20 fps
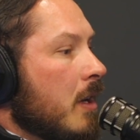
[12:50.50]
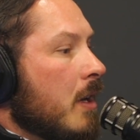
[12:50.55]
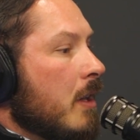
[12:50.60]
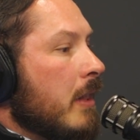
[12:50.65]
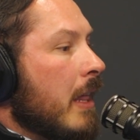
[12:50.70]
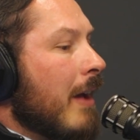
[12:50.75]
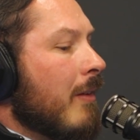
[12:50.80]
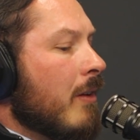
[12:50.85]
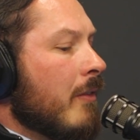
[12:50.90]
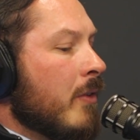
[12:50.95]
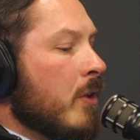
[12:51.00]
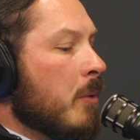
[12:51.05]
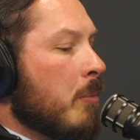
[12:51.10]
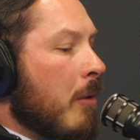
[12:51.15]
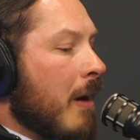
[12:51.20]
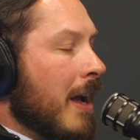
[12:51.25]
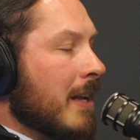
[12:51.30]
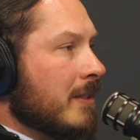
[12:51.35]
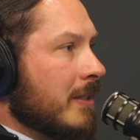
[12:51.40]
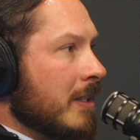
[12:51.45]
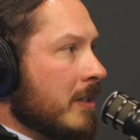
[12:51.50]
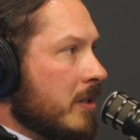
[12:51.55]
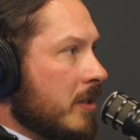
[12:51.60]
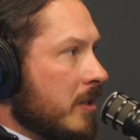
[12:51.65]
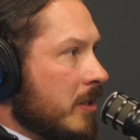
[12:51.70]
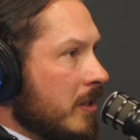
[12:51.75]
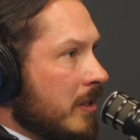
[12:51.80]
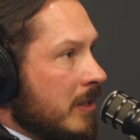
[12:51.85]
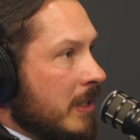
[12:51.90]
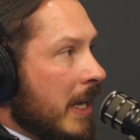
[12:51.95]
that review process
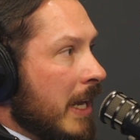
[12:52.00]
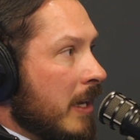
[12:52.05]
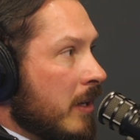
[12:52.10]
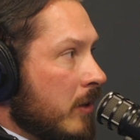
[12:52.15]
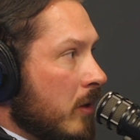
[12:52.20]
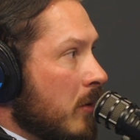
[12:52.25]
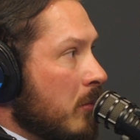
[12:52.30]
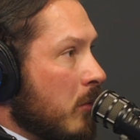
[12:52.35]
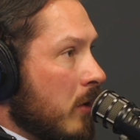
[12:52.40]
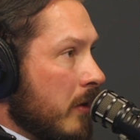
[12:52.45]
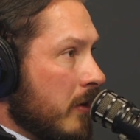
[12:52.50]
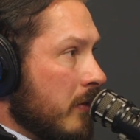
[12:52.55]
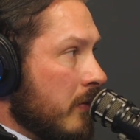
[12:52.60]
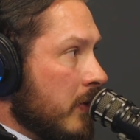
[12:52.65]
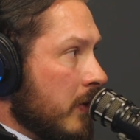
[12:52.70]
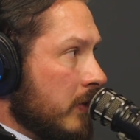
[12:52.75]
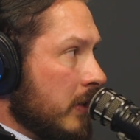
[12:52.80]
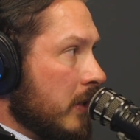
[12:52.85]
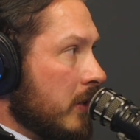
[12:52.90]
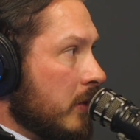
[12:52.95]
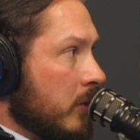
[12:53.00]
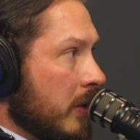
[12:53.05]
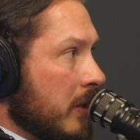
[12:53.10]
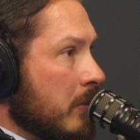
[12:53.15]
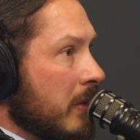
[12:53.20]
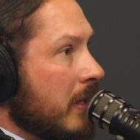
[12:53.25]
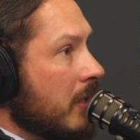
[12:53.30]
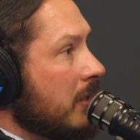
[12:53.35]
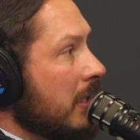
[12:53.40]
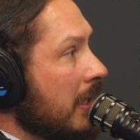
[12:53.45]
should take no more than 15 or 20
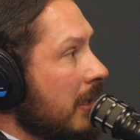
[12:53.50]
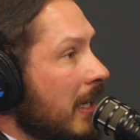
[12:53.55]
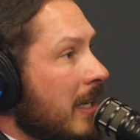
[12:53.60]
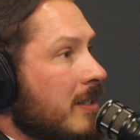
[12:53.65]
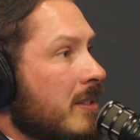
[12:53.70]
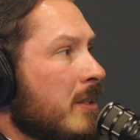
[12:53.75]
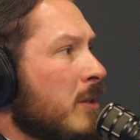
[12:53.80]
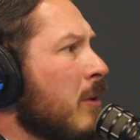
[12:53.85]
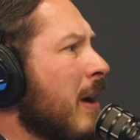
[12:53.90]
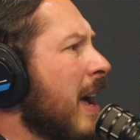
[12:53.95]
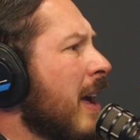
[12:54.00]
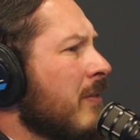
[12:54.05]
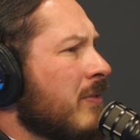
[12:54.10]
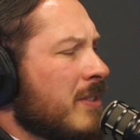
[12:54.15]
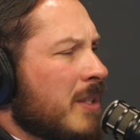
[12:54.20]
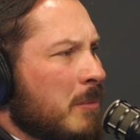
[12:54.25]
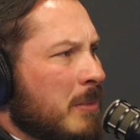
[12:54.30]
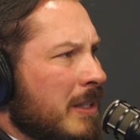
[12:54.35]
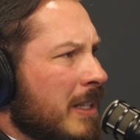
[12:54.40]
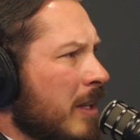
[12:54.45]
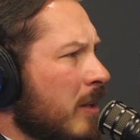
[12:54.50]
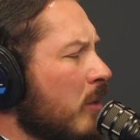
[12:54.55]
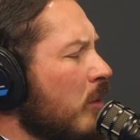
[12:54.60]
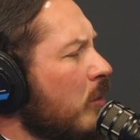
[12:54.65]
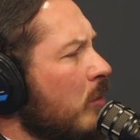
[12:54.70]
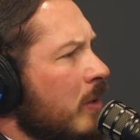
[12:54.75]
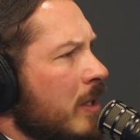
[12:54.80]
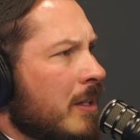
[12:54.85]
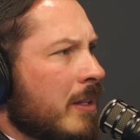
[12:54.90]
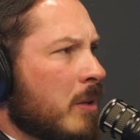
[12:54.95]
minutes, unless you have something that
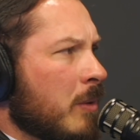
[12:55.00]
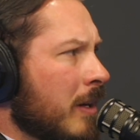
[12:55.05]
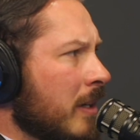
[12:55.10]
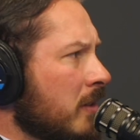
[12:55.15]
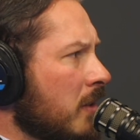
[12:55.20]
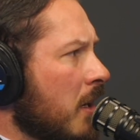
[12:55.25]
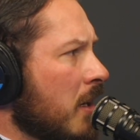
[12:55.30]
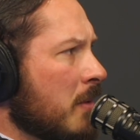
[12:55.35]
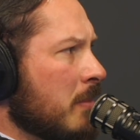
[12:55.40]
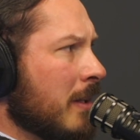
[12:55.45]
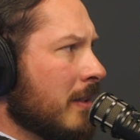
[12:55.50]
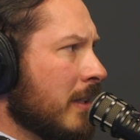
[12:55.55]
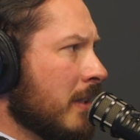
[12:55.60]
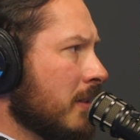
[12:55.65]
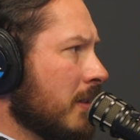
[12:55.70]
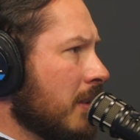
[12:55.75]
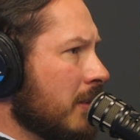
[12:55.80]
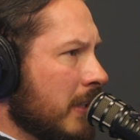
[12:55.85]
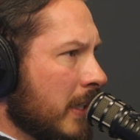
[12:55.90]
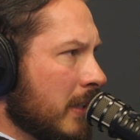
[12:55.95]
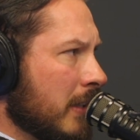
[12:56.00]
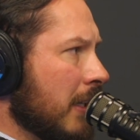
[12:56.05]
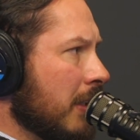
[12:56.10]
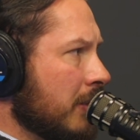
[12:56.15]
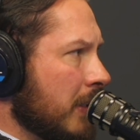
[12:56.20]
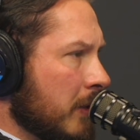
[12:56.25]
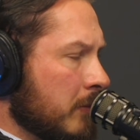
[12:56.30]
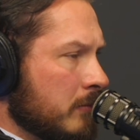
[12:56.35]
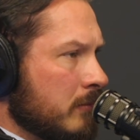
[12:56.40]
you really want to talk about that's going to take a lot of time.